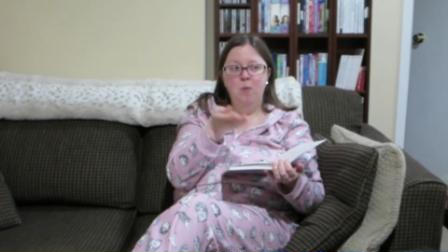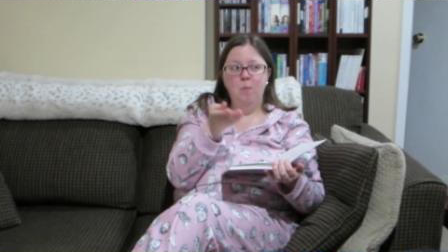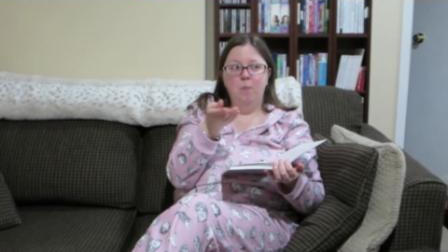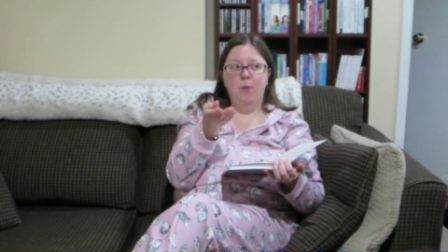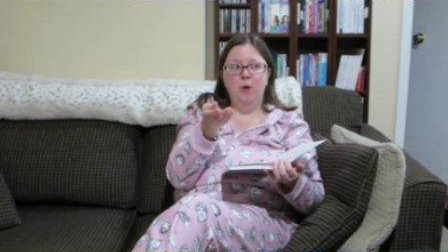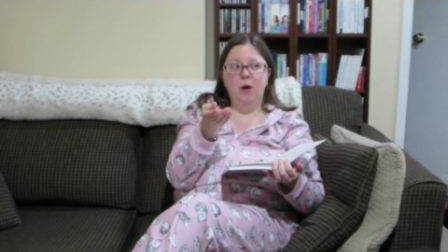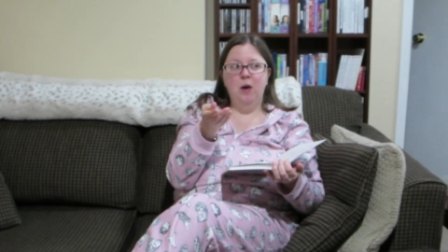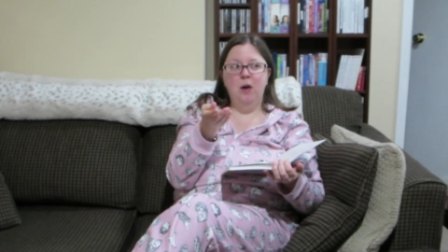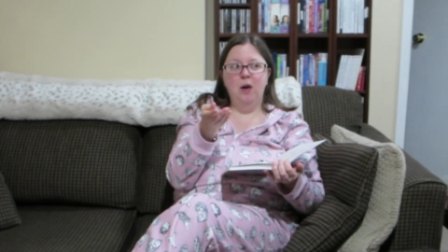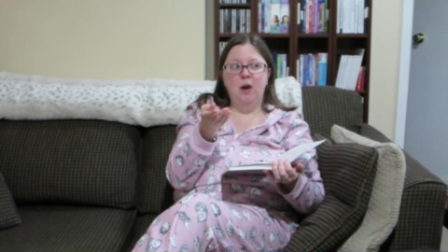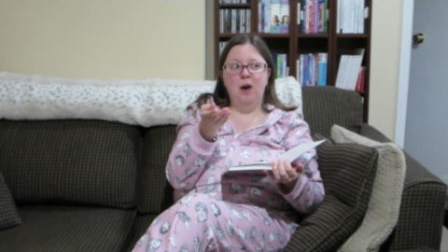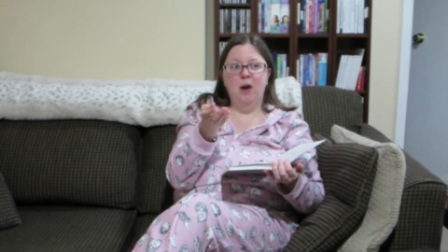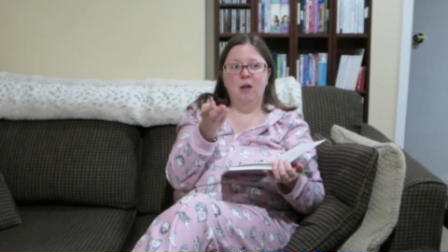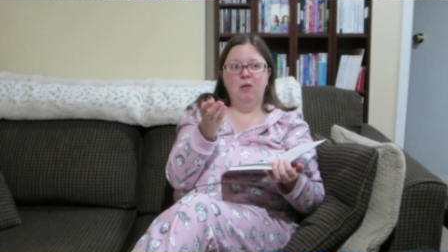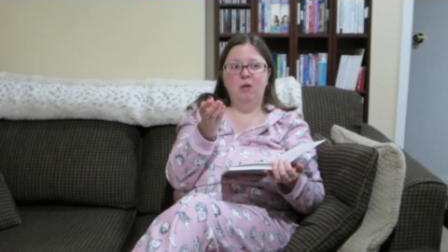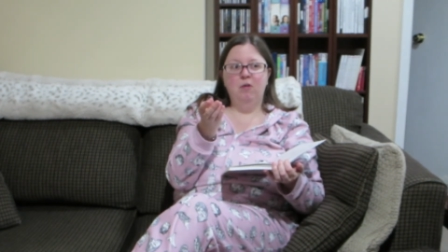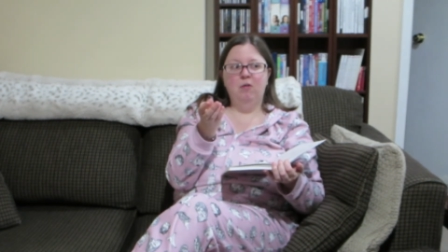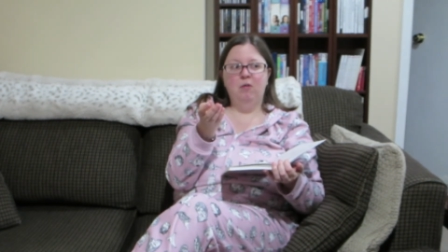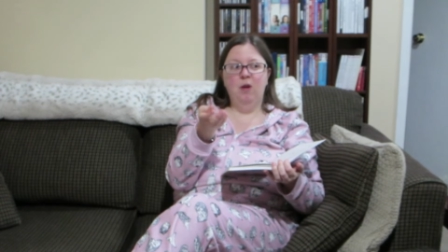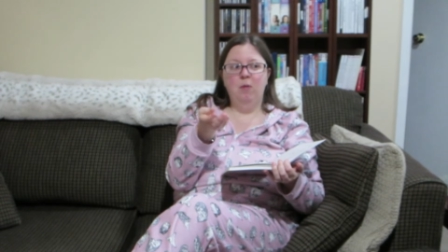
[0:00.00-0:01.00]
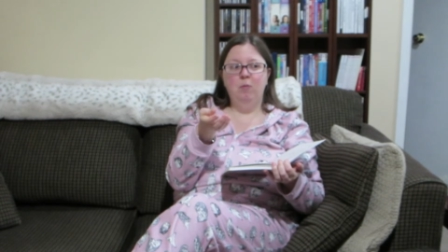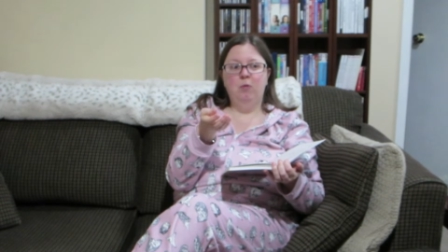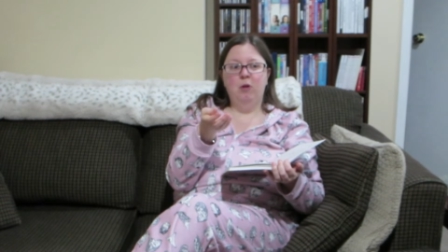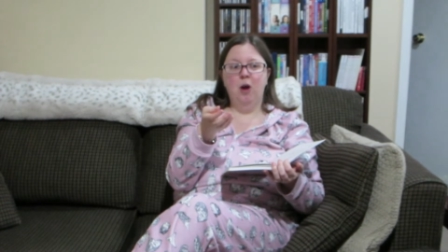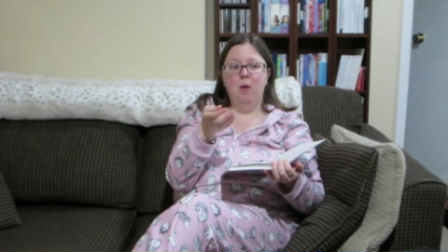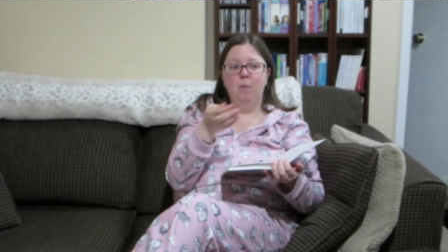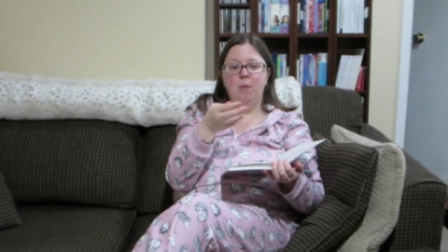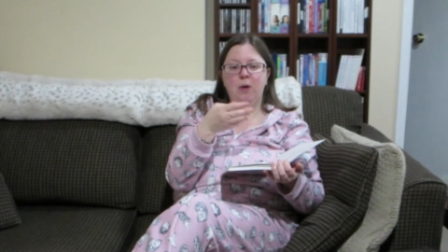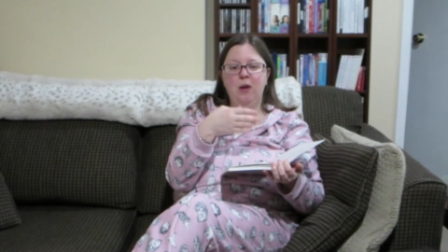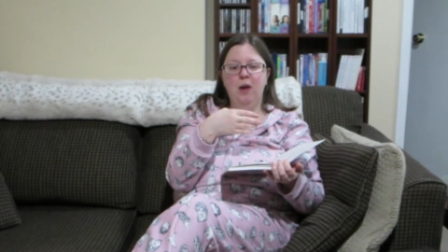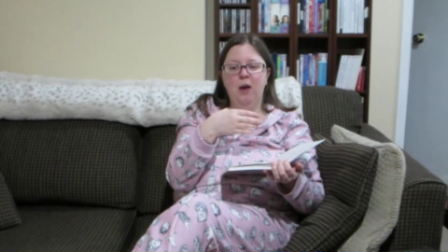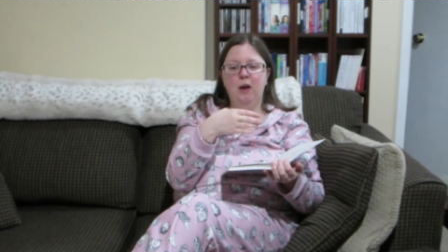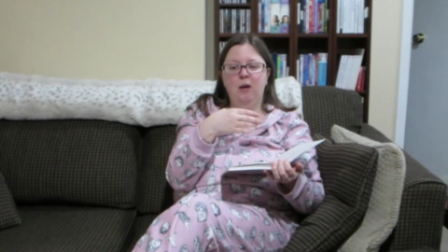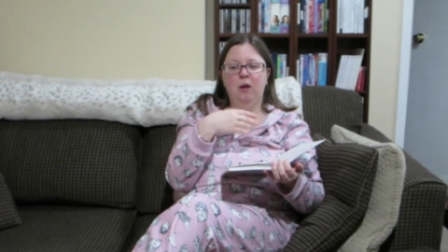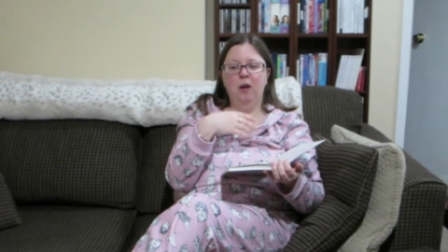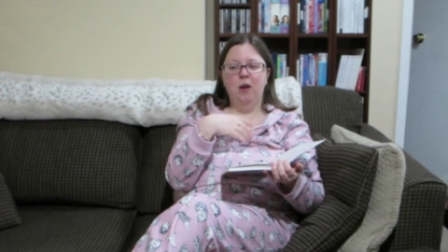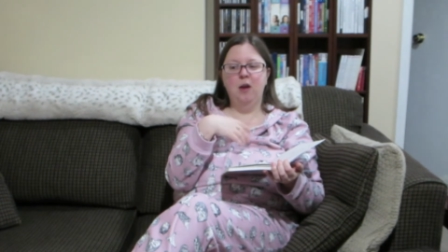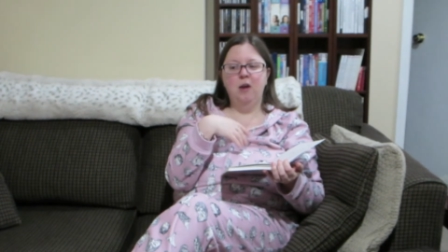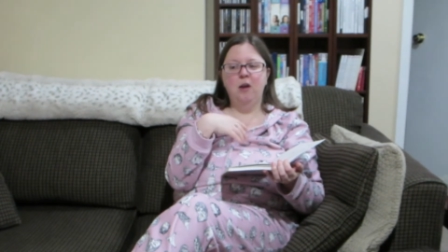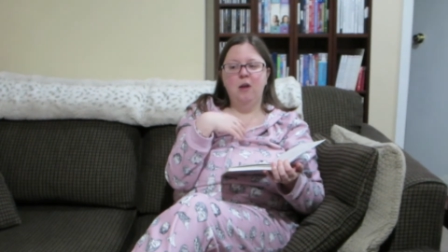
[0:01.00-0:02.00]
but at the same time, again,
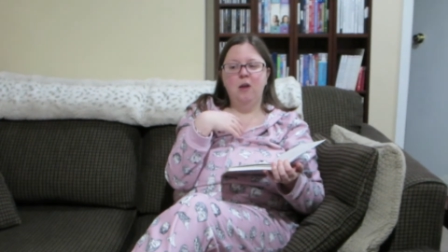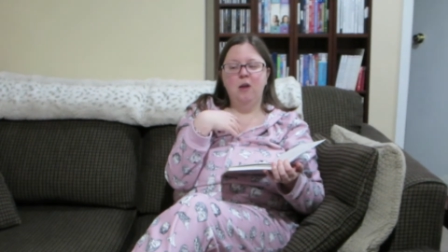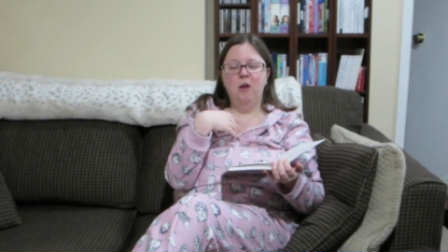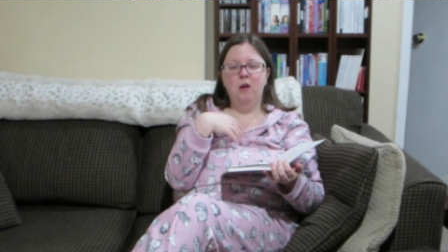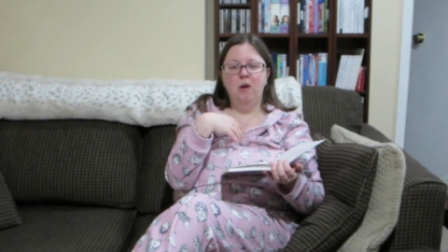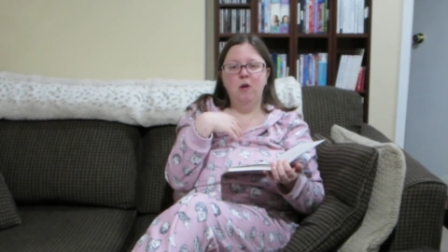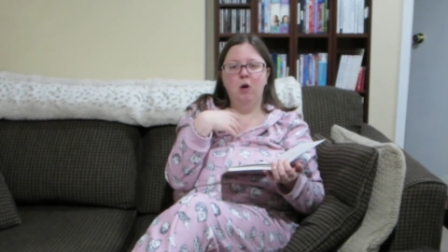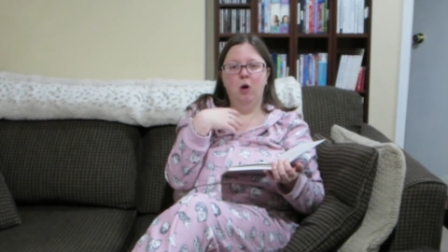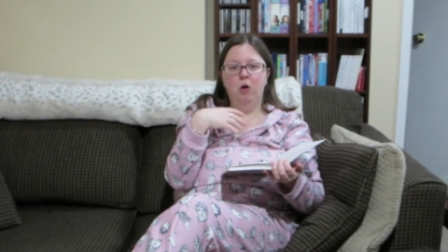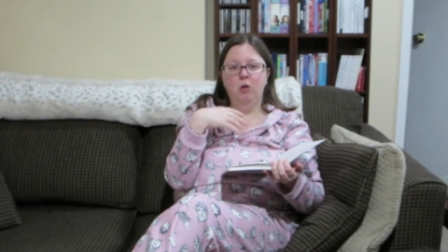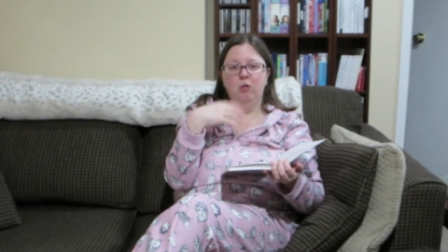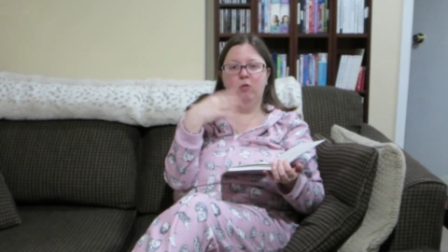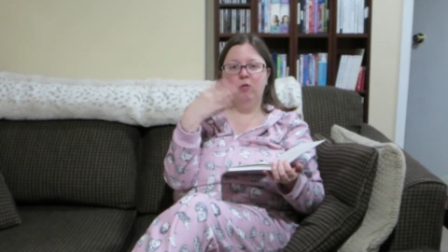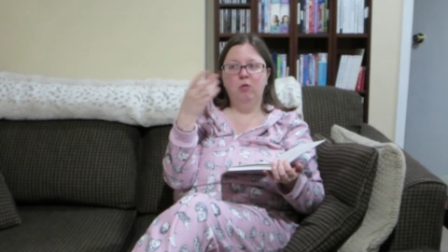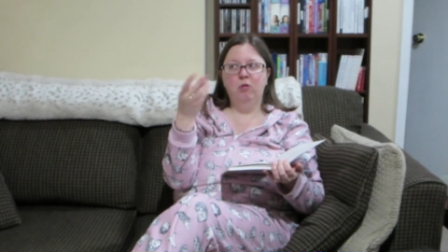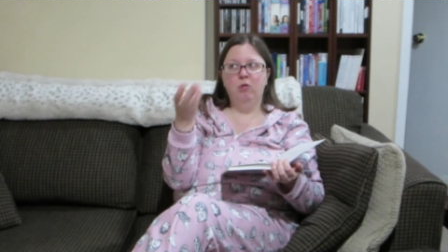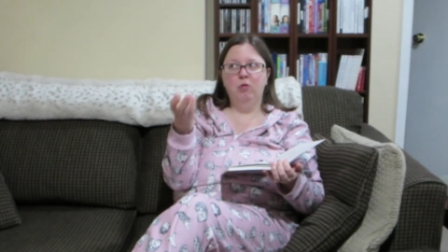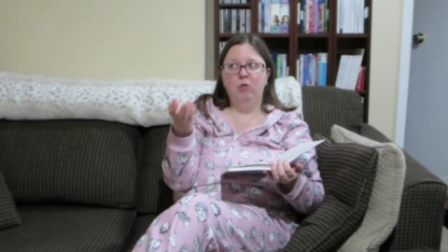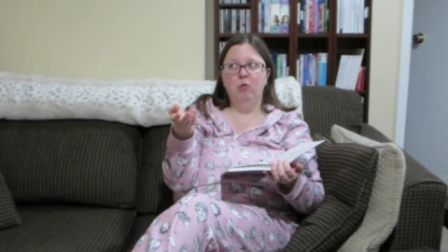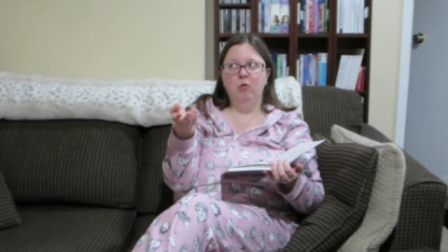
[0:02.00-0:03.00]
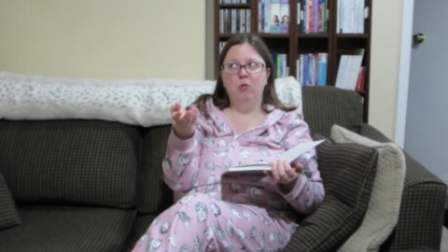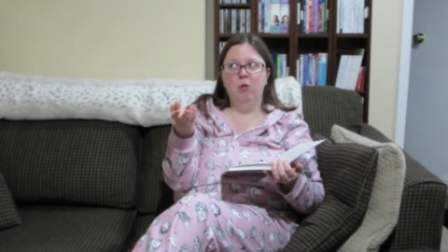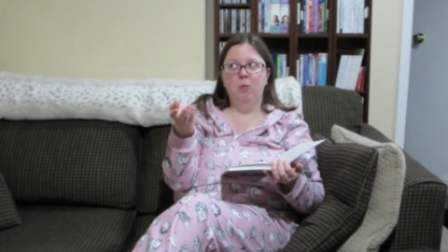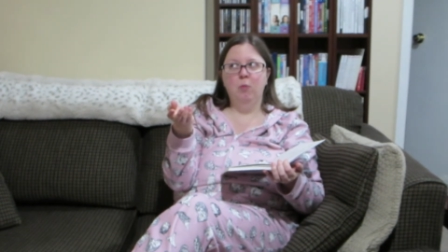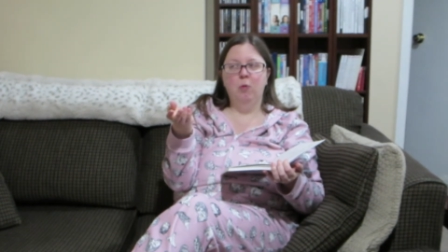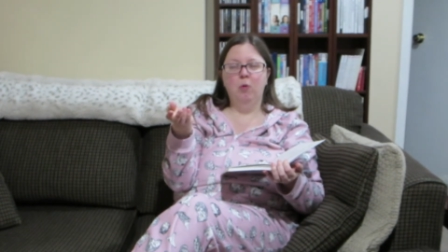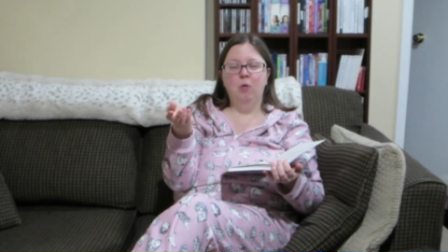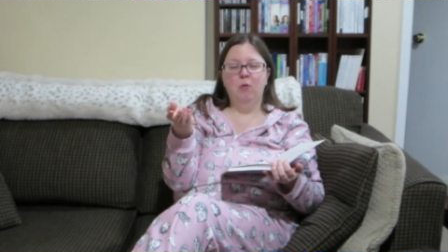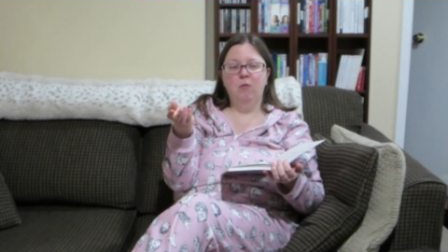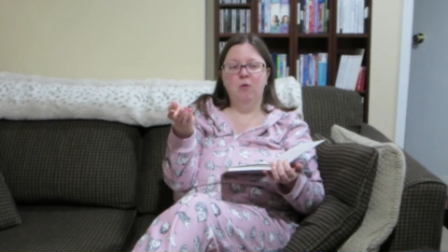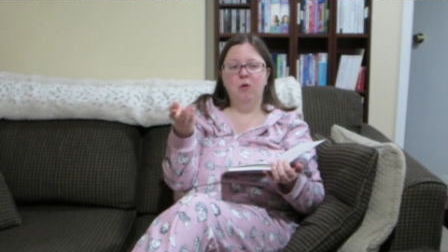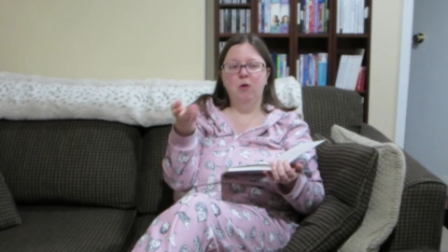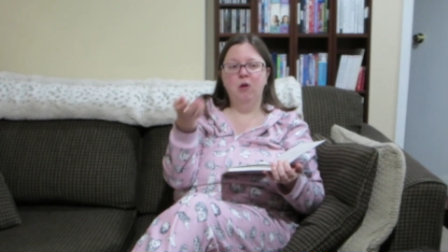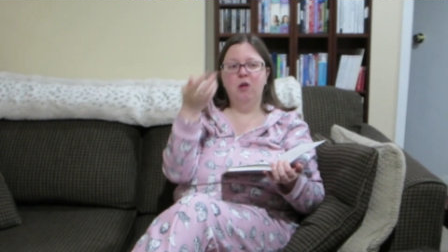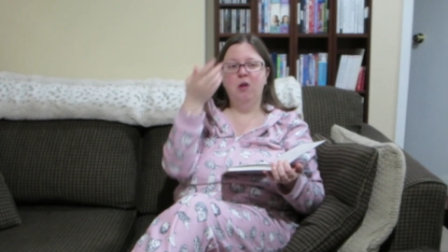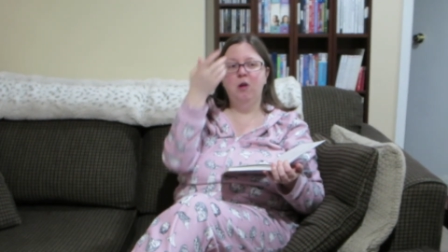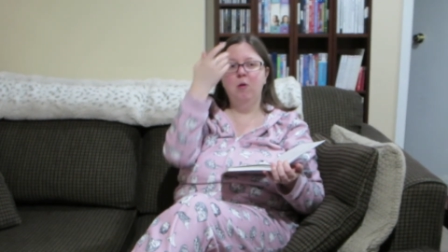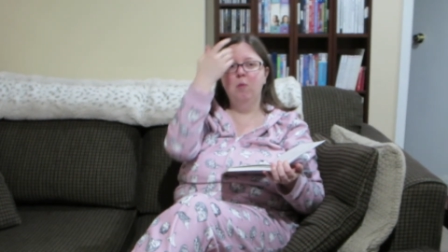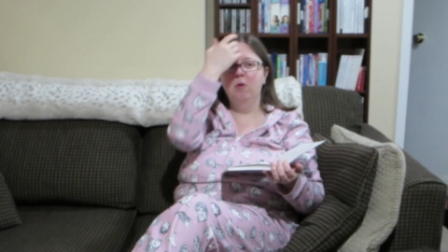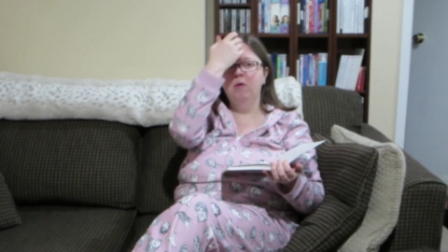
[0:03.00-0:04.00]
like he also screwed them over.
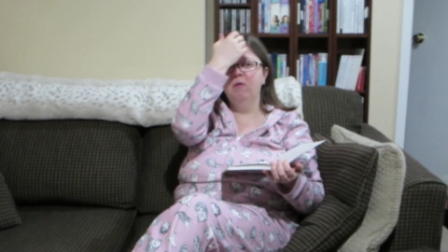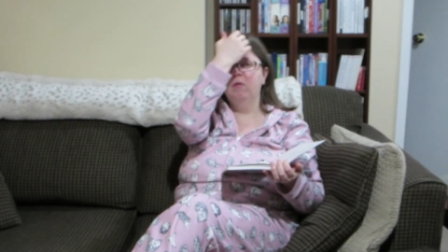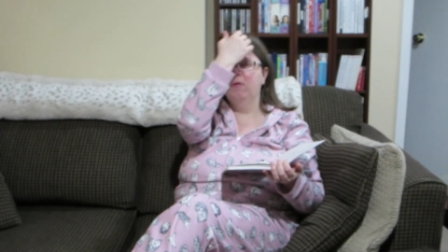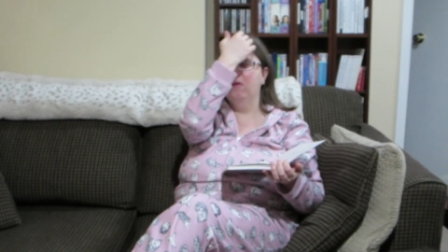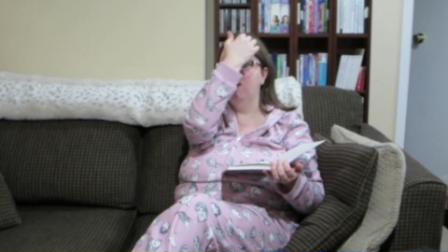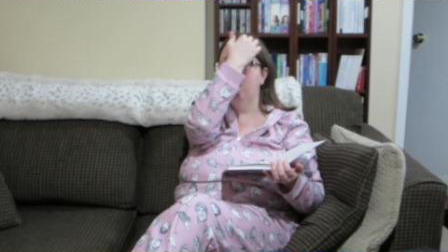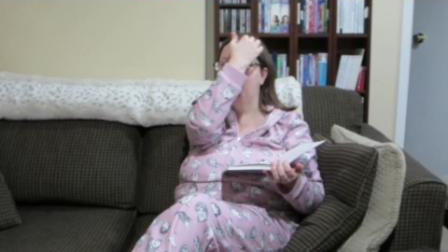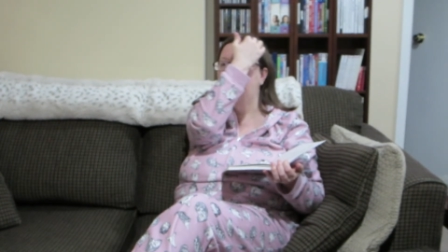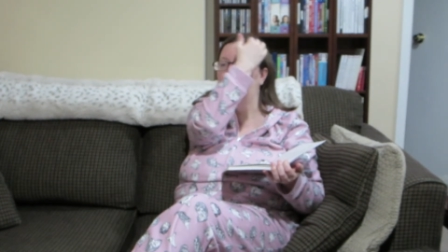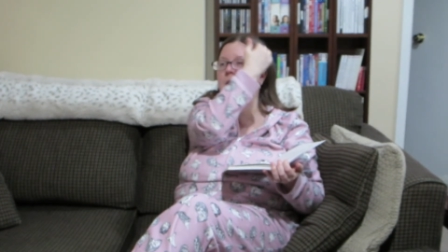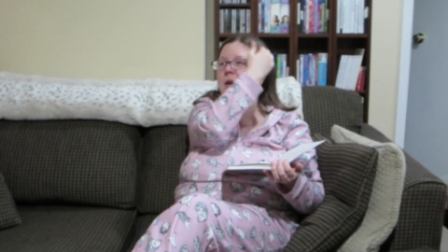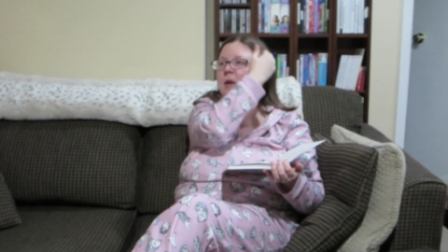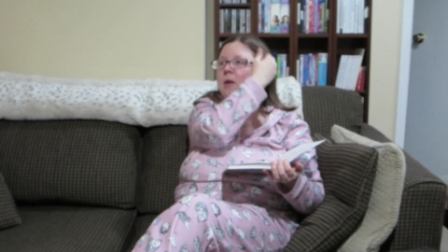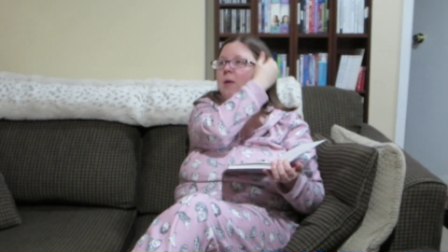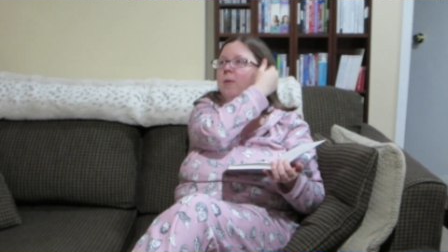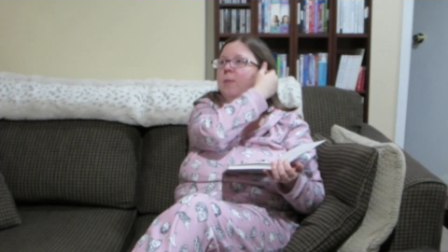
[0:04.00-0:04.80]
He was like